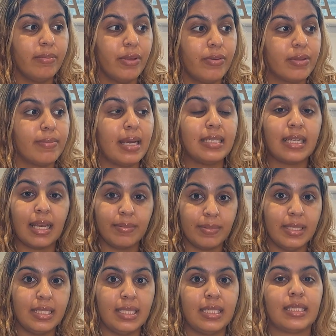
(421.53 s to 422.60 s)
me with my
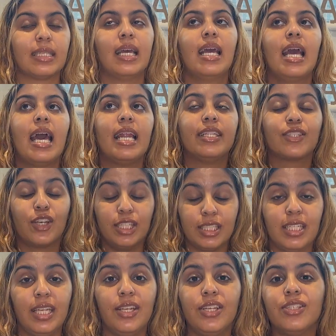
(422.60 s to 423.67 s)
diabetes, and it's
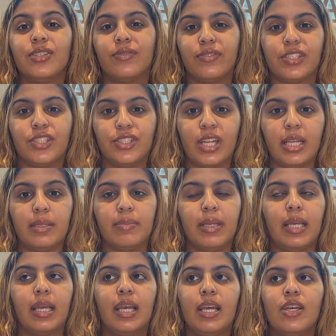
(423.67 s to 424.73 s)
continuing to frustrate
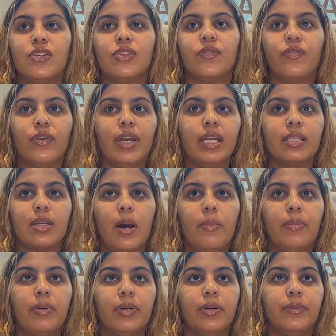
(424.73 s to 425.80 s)
me. So for
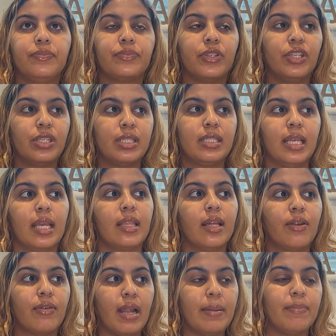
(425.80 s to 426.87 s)
example, you're sick, they'll
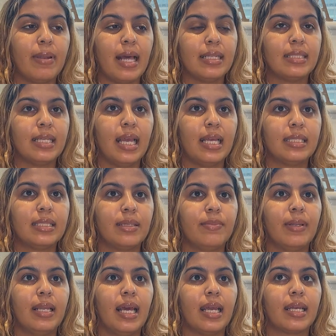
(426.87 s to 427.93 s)
run blood tests, they'll be
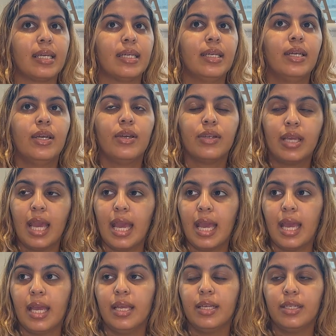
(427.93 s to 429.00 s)
like,
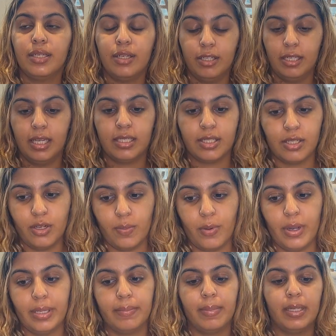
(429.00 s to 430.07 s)
okay, here's an
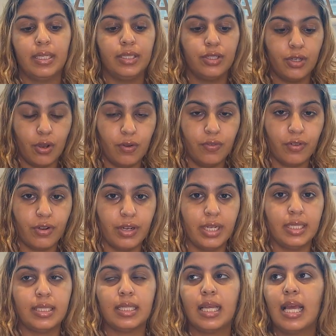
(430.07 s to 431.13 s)
appointment, go for
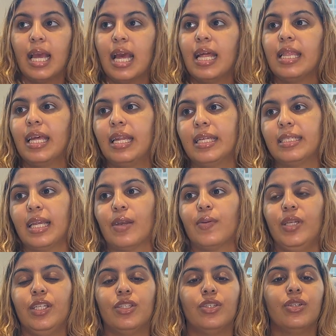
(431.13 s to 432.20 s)
it. Then it's like, we
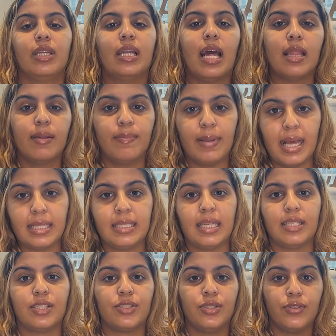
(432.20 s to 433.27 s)
need to do another blood
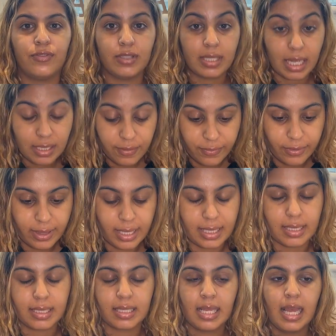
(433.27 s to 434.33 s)
test to test for
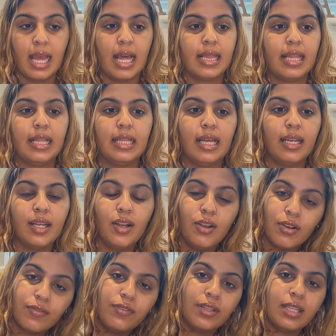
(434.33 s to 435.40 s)
this. Then they didn't
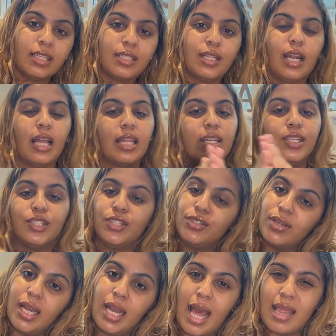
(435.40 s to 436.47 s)
look for this, and now they need to do
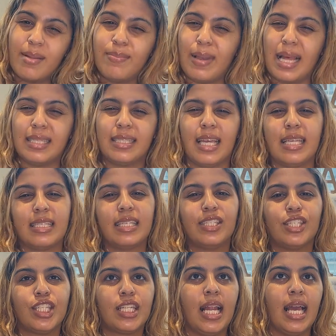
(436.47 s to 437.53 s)
another blood test. It's
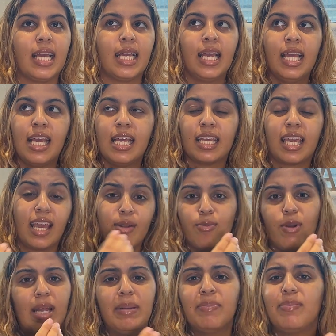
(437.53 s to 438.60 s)
just like, get
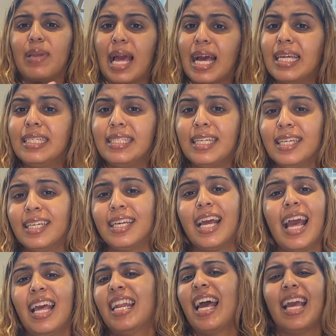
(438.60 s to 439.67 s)
one blood,
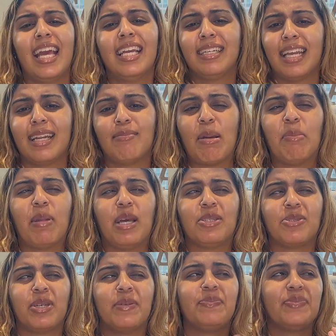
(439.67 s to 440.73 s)
and I hate getting my blood
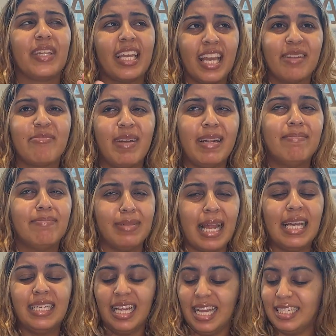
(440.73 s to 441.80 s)
drawn. Get one
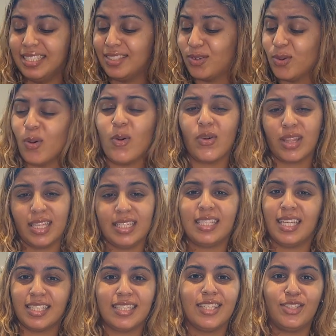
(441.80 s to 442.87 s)
blood and do all the
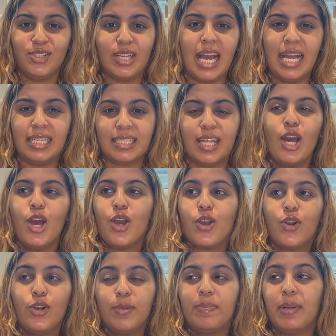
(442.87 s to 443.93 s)
tests that you guys
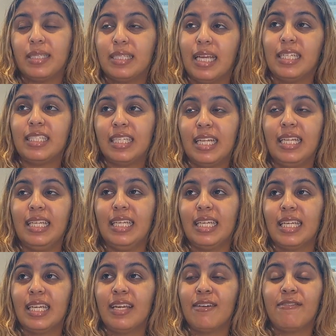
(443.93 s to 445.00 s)
could potentially
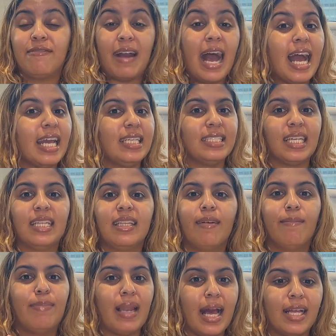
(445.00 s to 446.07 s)
find in the
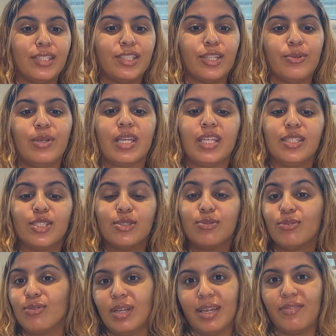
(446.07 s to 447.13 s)
blood, so that we can just
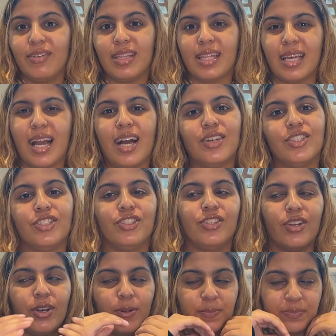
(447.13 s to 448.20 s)
rule everything out,
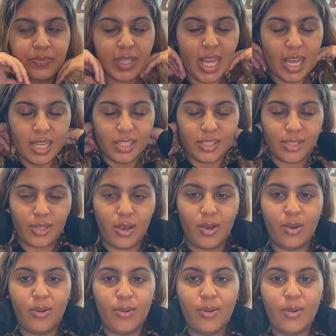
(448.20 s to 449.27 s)

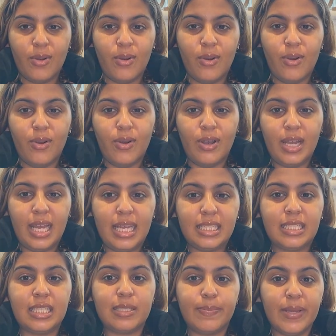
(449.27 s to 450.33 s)
So it's
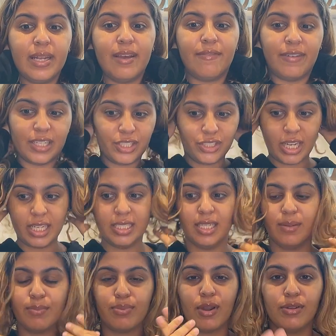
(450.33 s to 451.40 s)
just been a
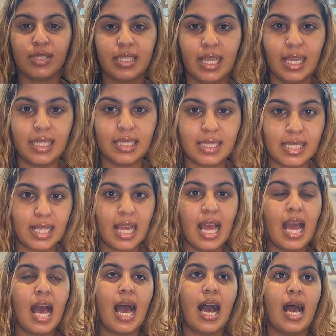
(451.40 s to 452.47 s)
frustrating process.
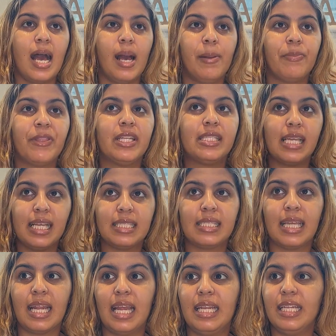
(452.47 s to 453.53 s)
The tests
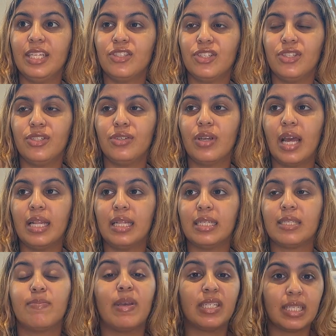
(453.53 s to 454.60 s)
that I need to do and the
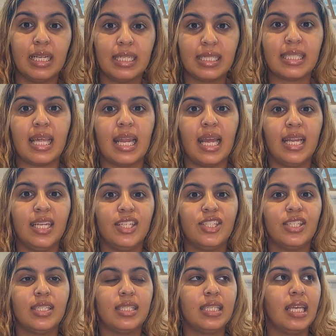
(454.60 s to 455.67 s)
specialist that I need
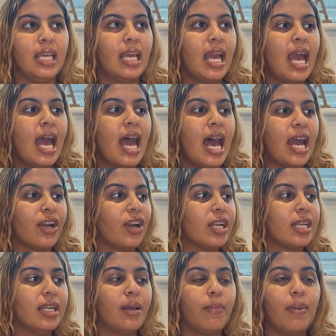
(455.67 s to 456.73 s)
to see, I got
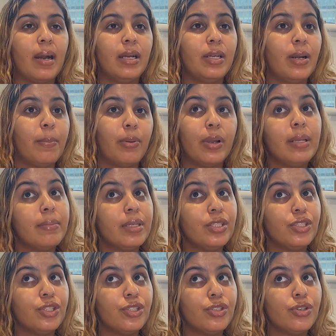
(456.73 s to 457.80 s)
an appointment
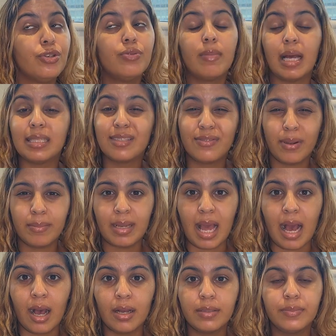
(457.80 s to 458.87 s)
2 months from
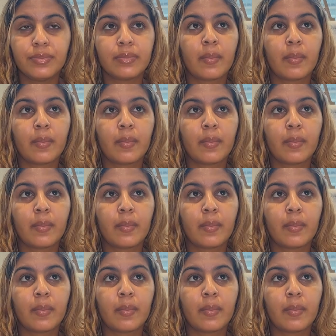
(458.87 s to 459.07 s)
now,